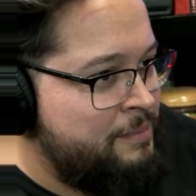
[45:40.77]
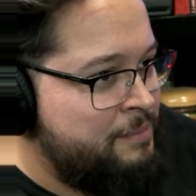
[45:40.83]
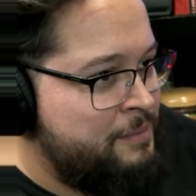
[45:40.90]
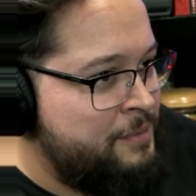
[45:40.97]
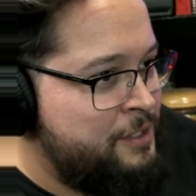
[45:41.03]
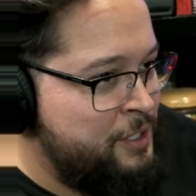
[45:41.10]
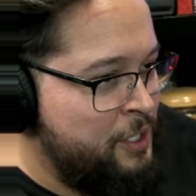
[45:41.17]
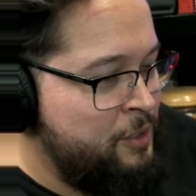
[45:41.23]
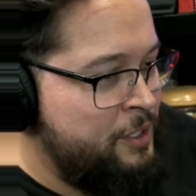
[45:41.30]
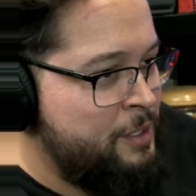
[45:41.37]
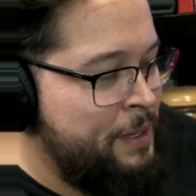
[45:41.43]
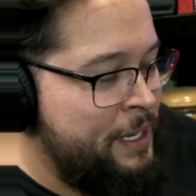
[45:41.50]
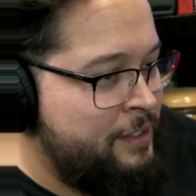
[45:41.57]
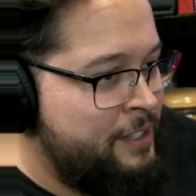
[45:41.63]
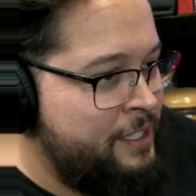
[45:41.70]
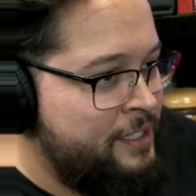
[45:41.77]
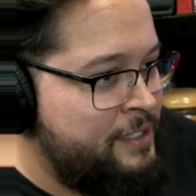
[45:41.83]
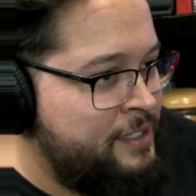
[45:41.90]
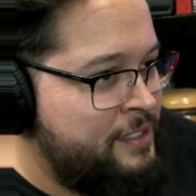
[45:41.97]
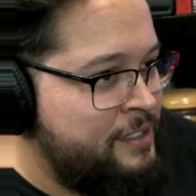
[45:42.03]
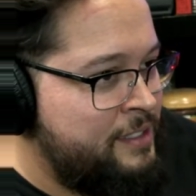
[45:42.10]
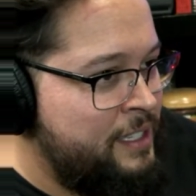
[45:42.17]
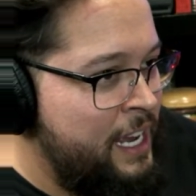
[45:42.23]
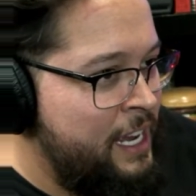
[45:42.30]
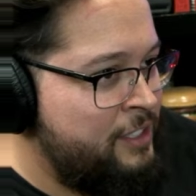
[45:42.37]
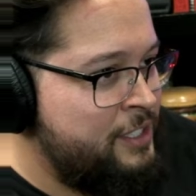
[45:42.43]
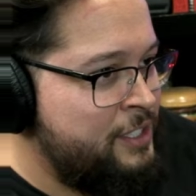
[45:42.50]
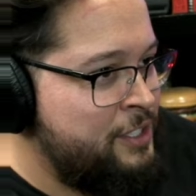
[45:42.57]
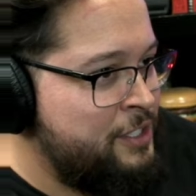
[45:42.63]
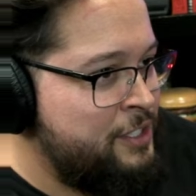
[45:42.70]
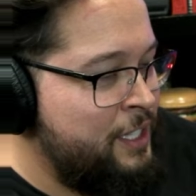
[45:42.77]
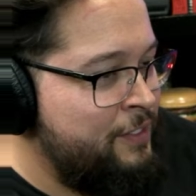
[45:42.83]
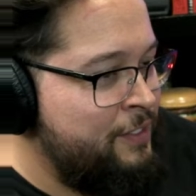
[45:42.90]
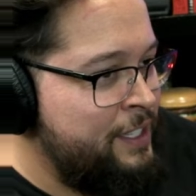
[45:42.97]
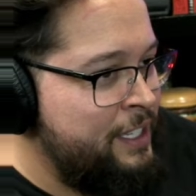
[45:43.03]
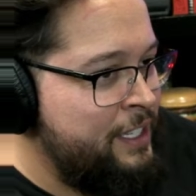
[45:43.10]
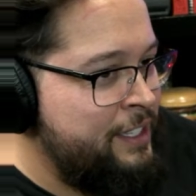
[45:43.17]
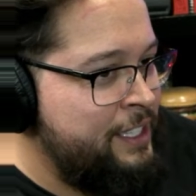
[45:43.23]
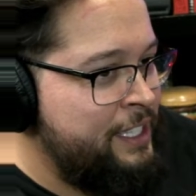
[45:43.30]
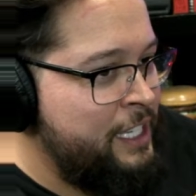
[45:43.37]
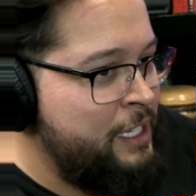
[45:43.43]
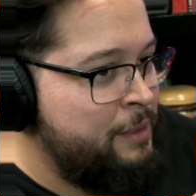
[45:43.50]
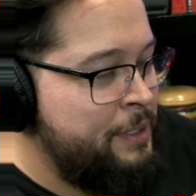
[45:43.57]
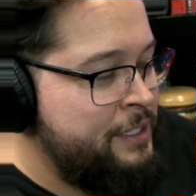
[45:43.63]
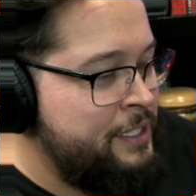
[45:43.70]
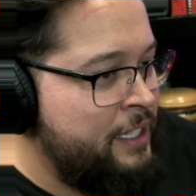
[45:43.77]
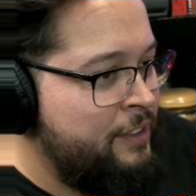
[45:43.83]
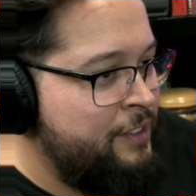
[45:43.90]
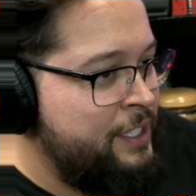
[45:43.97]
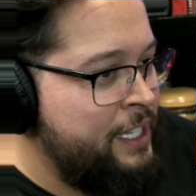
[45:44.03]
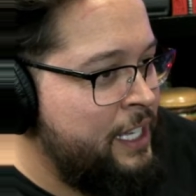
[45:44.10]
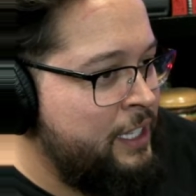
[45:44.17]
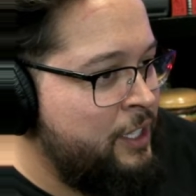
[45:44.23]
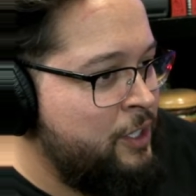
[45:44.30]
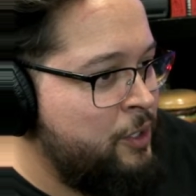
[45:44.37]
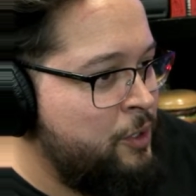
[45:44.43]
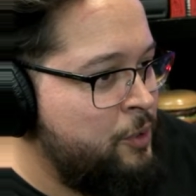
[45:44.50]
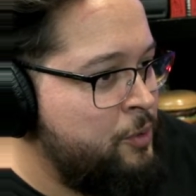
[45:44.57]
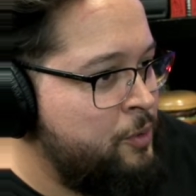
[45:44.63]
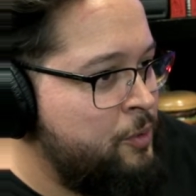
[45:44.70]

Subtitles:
Stoked about this. I also just love the image. I love the yellow